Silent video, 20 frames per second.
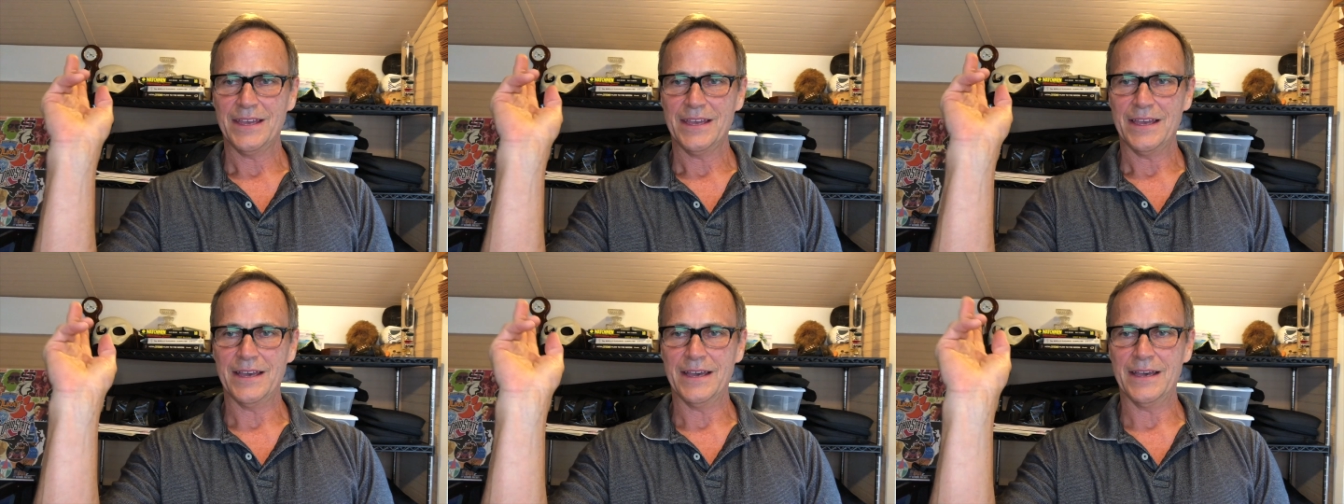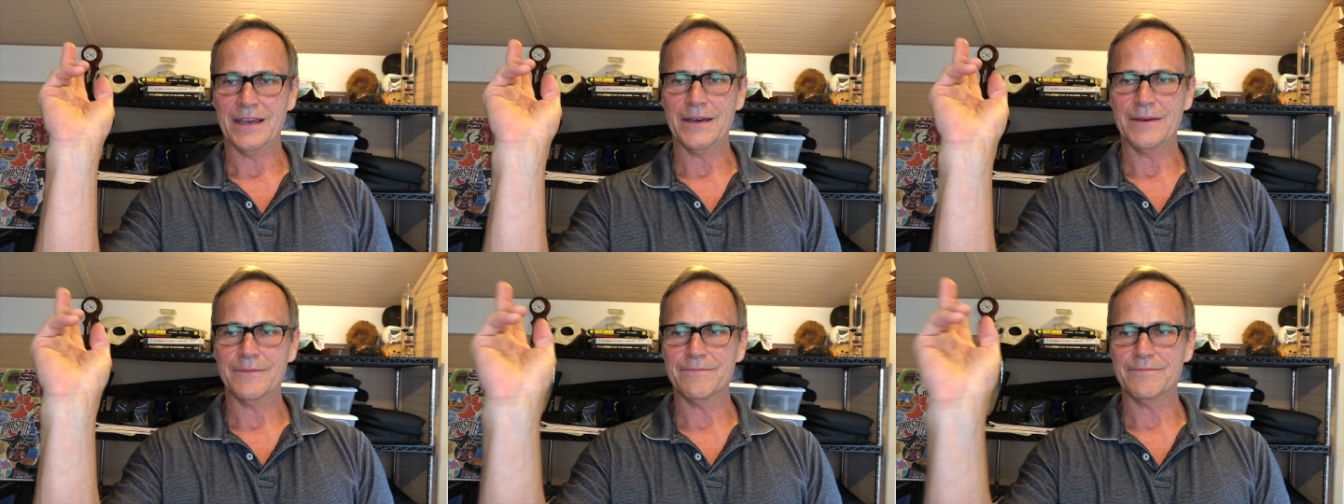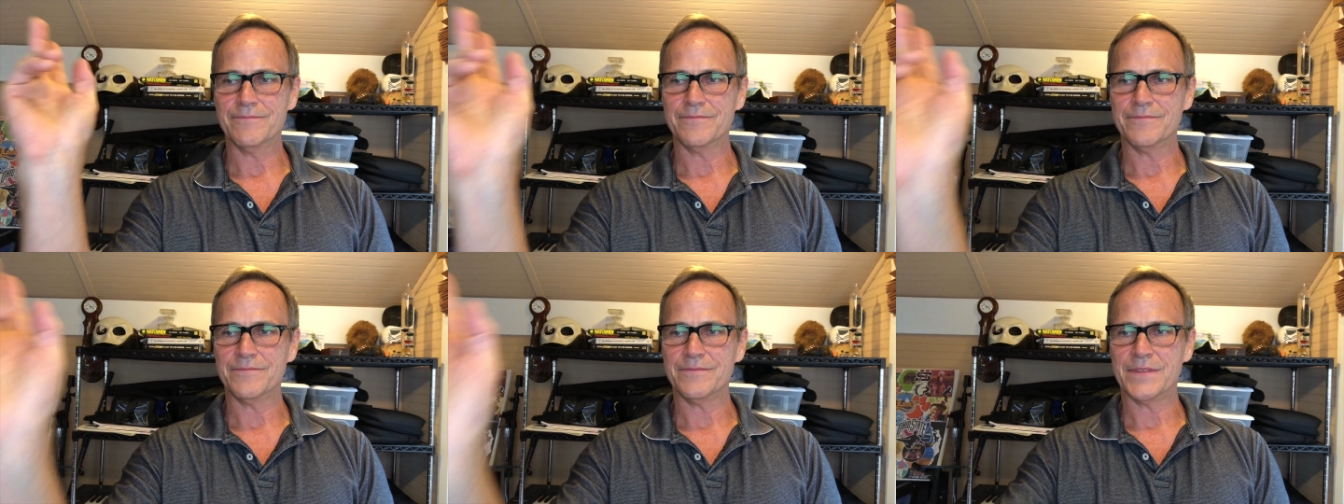
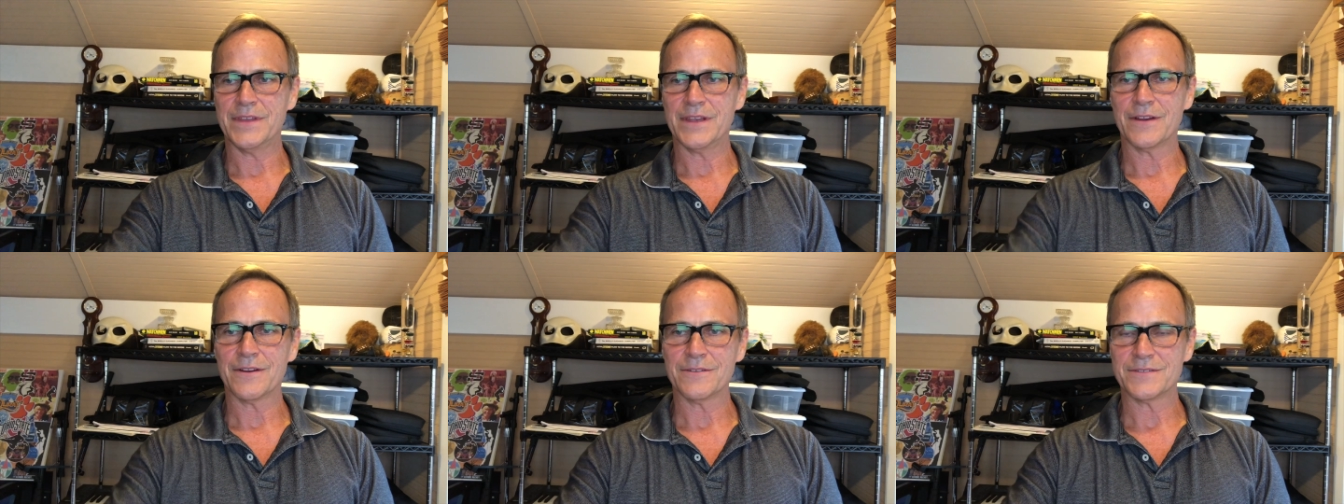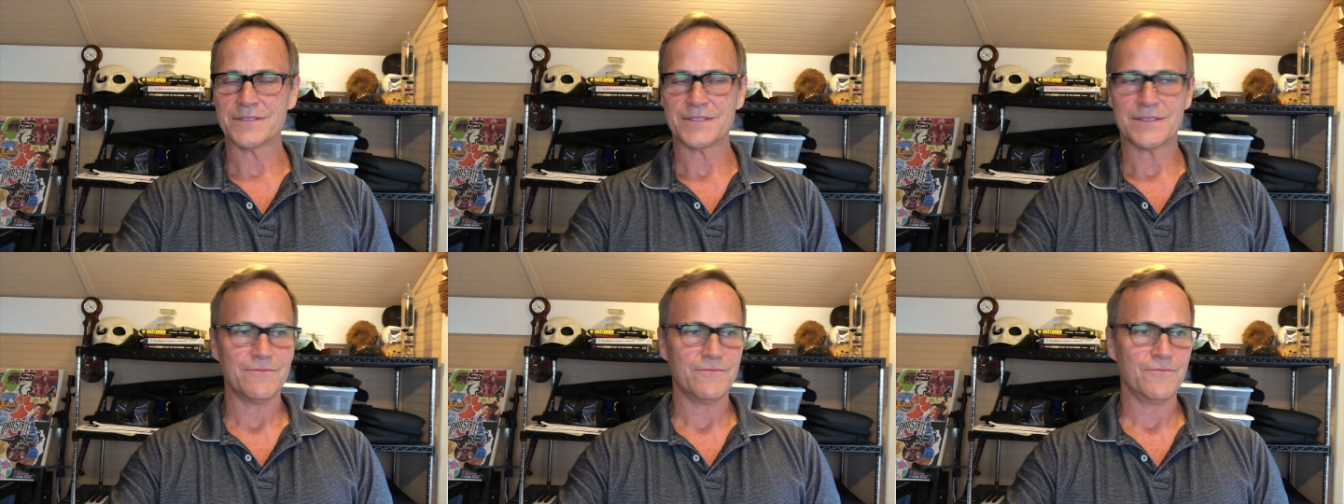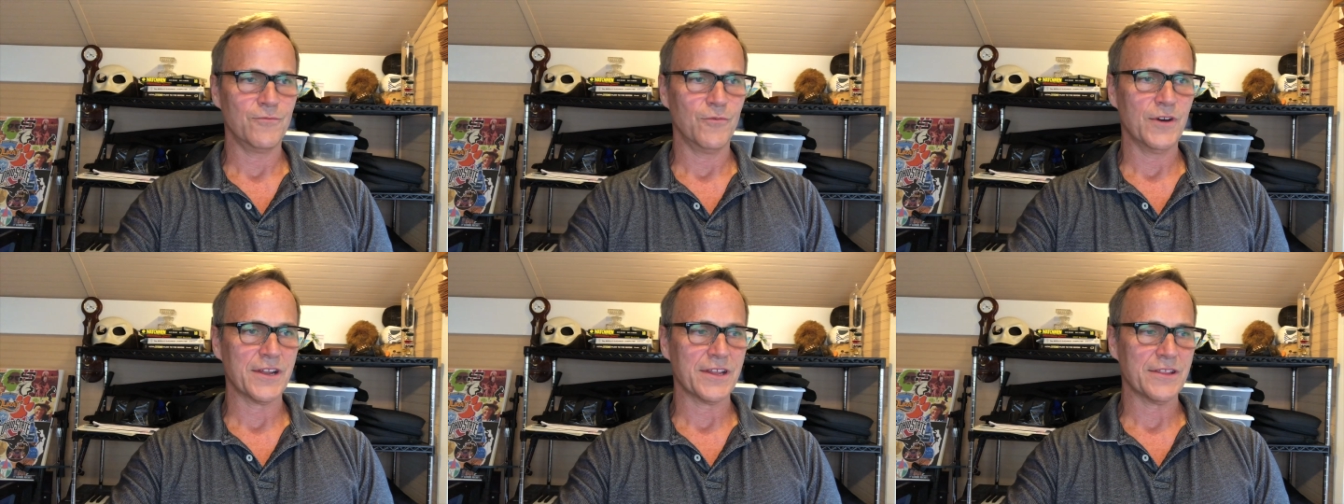Um, there's
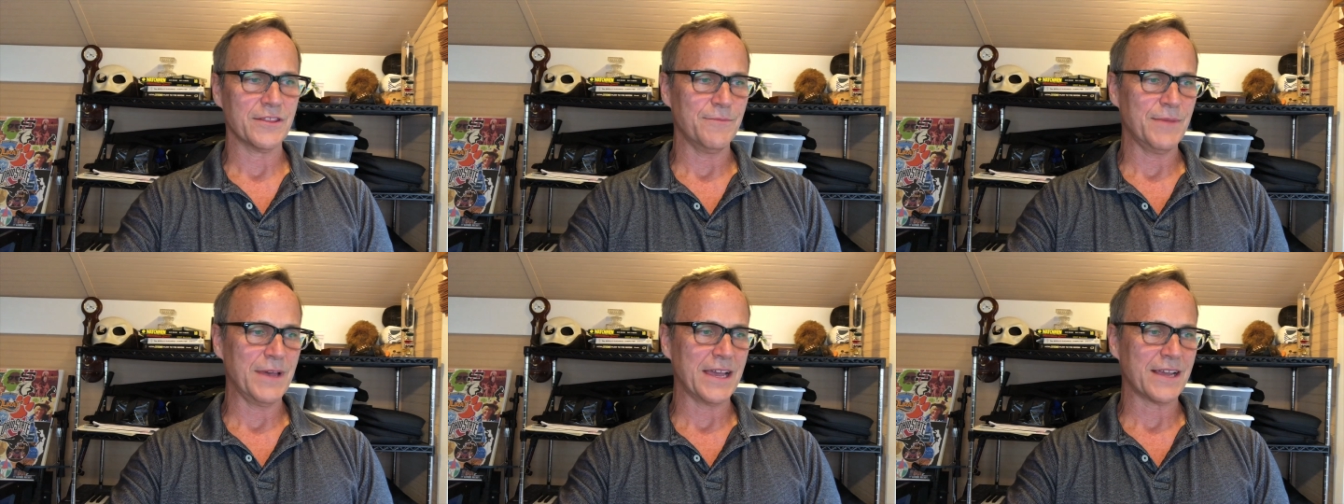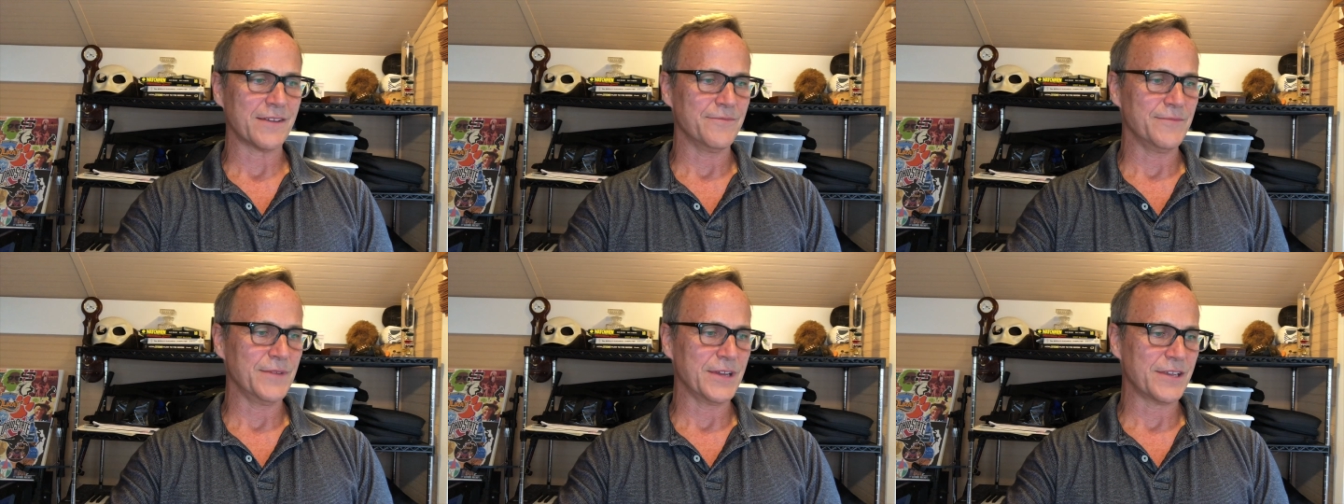one on the back of my